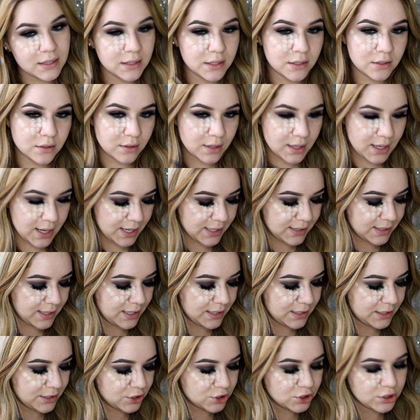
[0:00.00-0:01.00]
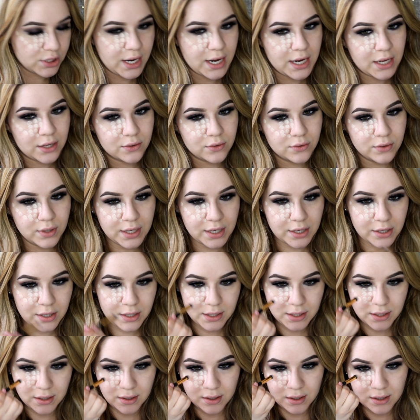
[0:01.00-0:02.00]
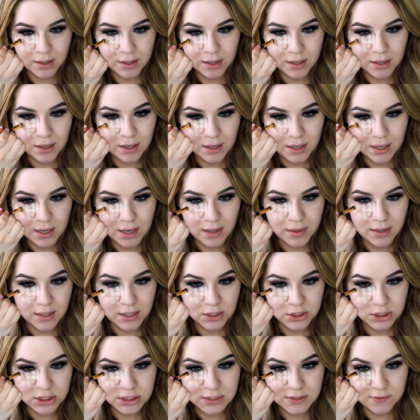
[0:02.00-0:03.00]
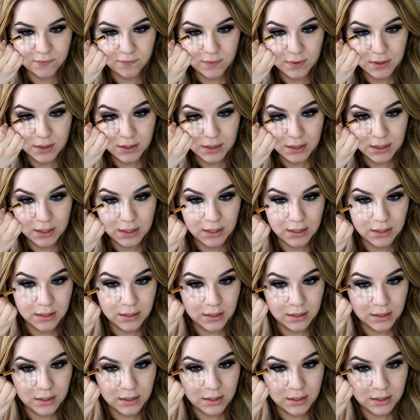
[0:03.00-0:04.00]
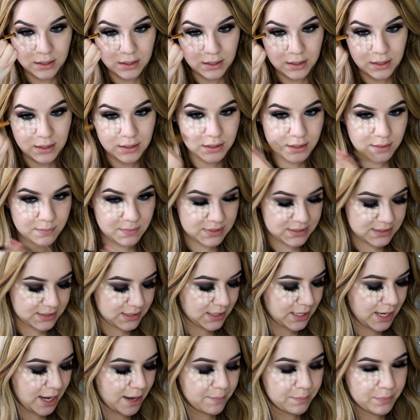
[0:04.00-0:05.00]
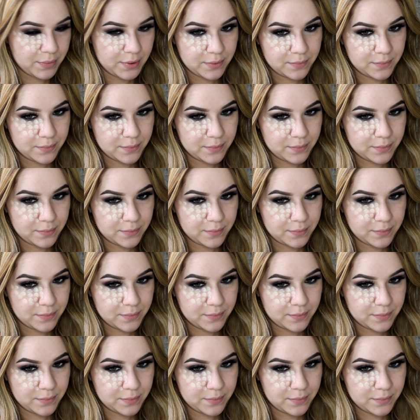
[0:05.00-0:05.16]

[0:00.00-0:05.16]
little highlighted triangle area and then just fill in the missing gap.